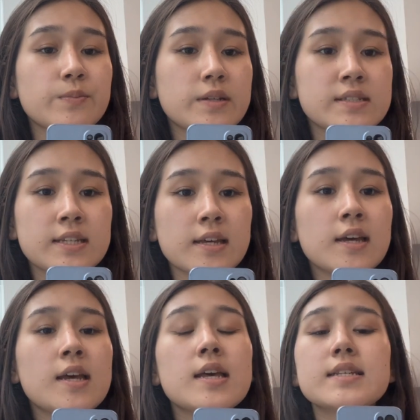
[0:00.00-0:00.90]
Sea.
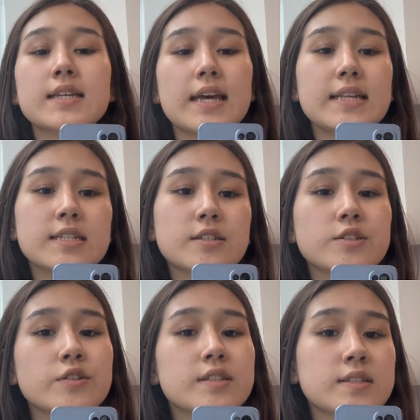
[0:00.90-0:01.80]
The
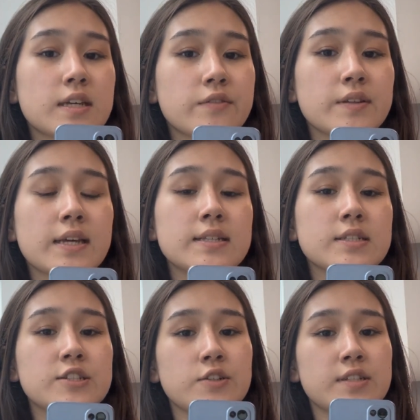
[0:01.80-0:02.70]

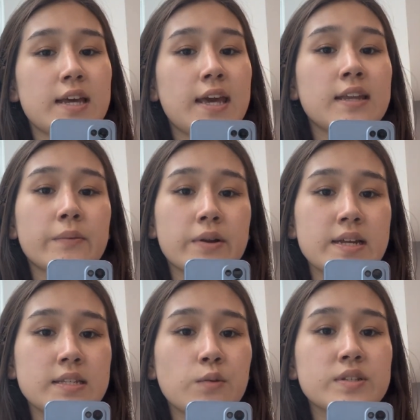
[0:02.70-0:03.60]
1837-1838
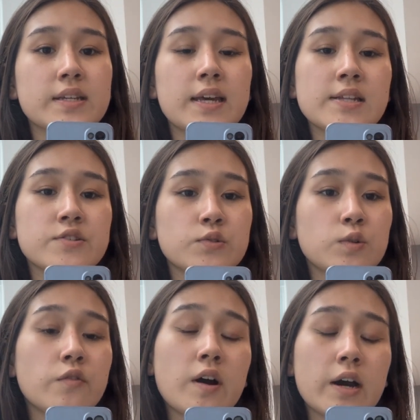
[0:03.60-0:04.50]
uprising was against the
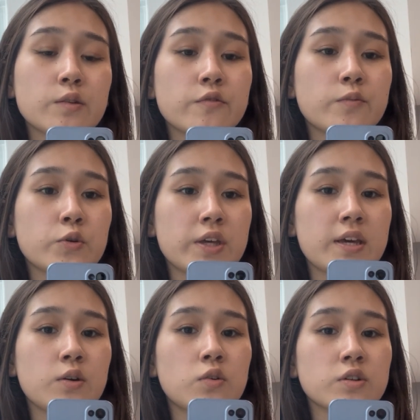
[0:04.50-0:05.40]
rule of Khan of Bukey Horde